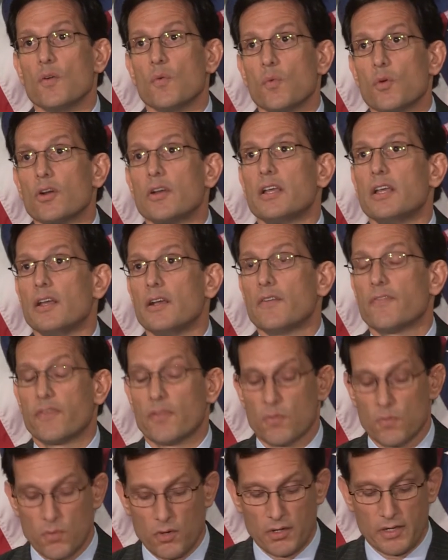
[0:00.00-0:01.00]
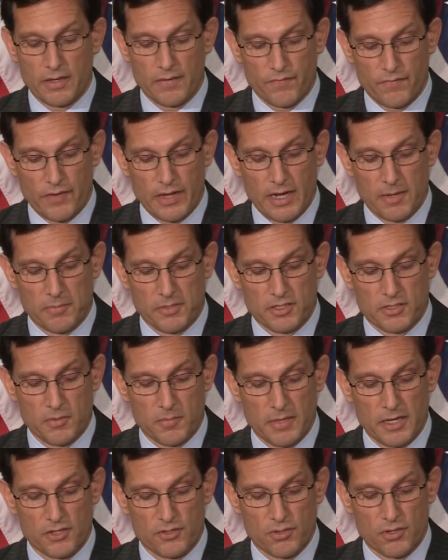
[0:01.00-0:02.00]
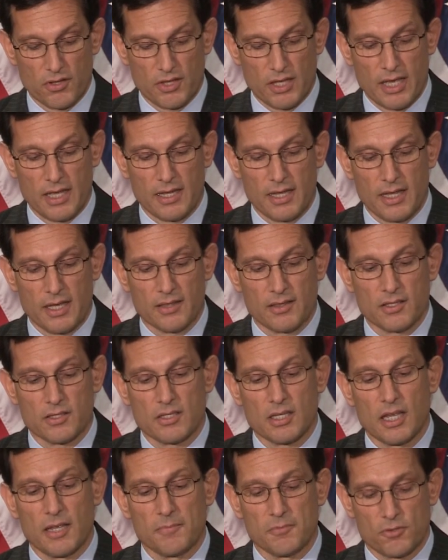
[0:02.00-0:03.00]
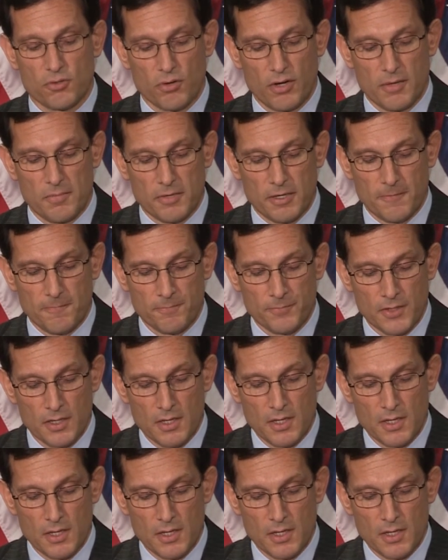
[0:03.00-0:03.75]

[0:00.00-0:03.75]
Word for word: We're here for the working families and make sure they get the same treatment.